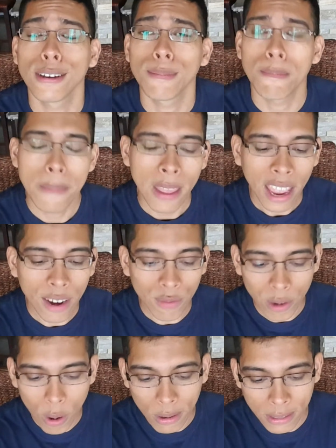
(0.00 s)
And if
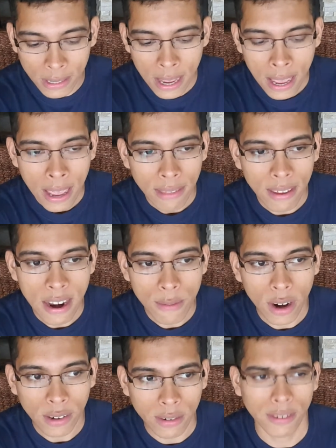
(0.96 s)
you notice, they
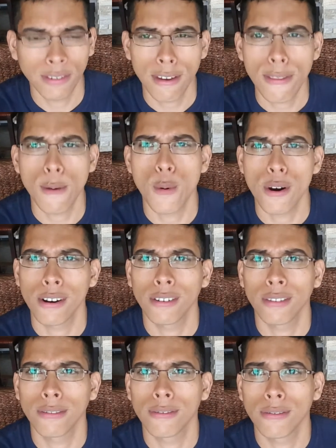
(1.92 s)
never actually say the
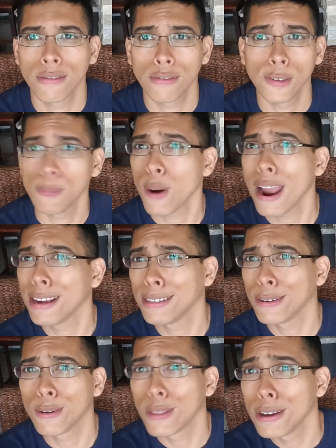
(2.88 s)
word
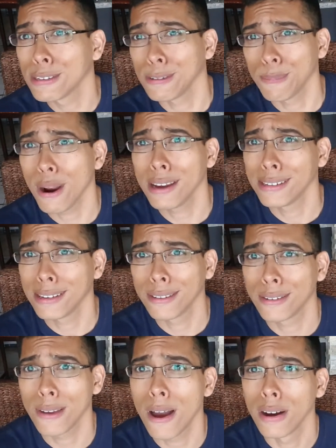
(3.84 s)
surprising or The Surprising in
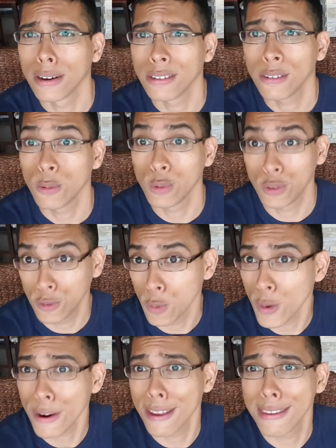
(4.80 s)
the song. It was just a
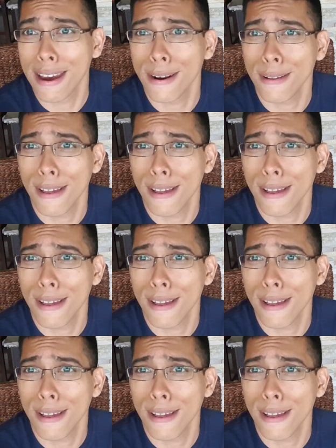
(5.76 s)
working title